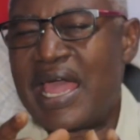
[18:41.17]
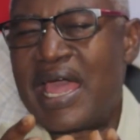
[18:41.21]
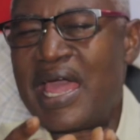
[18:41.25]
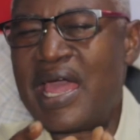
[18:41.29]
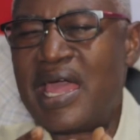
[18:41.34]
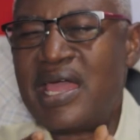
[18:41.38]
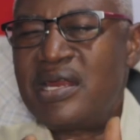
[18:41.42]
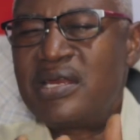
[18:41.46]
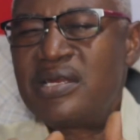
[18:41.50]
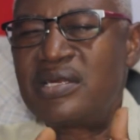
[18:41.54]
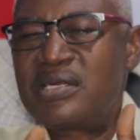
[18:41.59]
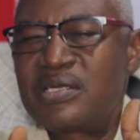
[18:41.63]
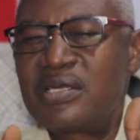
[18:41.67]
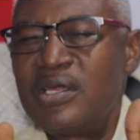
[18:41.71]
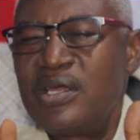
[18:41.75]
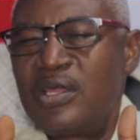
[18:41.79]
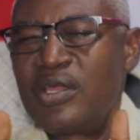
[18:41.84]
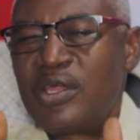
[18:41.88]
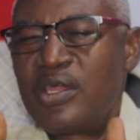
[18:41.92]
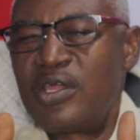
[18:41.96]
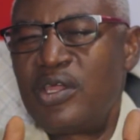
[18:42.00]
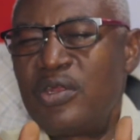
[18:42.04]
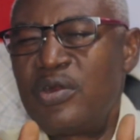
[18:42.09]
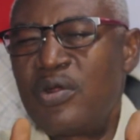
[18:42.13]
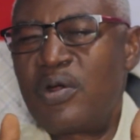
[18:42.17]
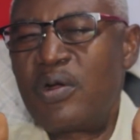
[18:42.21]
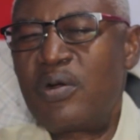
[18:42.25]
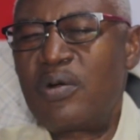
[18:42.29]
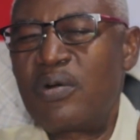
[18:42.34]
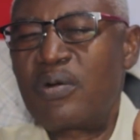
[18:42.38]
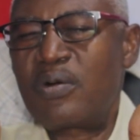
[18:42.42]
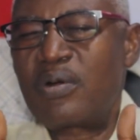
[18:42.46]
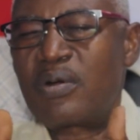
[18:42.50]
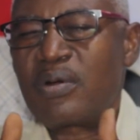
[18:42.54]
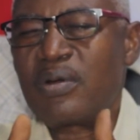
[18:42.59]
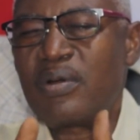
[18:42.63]
And,
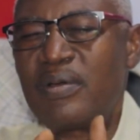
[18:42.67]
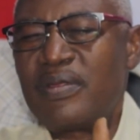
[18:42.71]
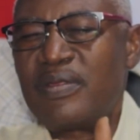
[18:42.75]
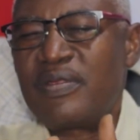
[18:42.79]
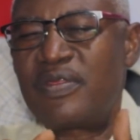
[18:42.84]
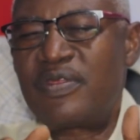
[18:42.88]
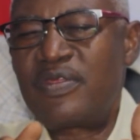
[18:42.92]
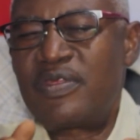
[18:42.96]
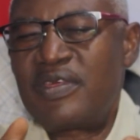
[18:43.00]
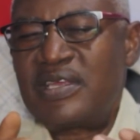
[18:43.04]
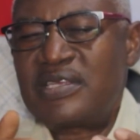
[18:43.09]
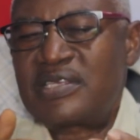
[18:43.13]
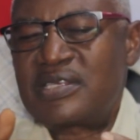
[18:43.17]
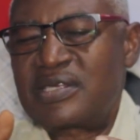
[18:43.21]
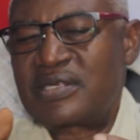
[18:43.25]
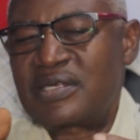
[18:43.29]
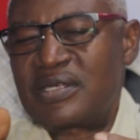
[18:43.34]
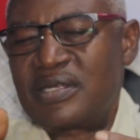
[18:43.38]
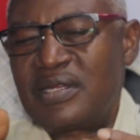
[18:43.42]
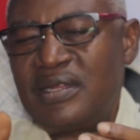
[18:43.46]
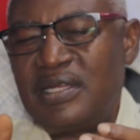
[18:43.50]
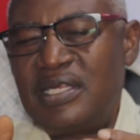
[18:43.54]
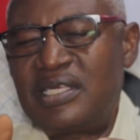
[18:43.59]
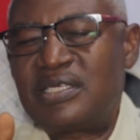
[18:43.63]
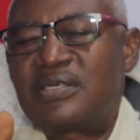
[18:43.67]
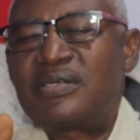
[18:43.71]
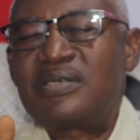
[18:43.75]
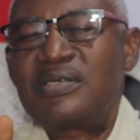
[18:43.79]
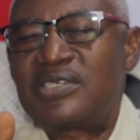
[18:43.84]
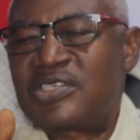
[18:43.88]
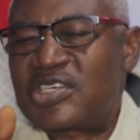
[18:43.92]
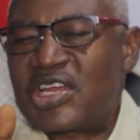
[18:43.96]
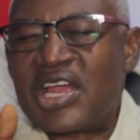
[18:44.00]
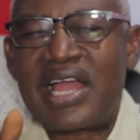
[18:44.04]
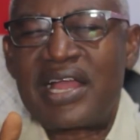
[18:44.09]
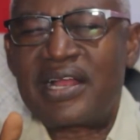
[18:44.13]
this little
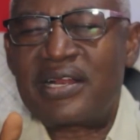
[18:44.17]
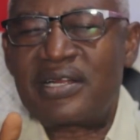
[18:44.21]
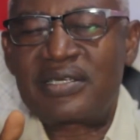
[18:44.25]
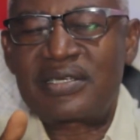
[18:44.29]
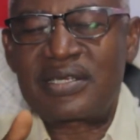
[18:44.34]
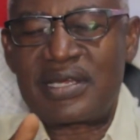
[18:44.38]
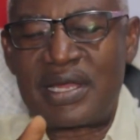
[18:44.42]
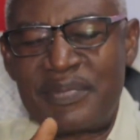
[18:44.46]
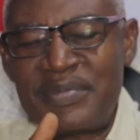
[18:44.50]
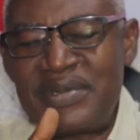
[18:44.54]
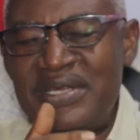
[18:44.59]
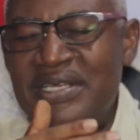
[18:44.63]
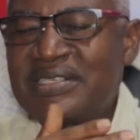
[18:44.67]
child,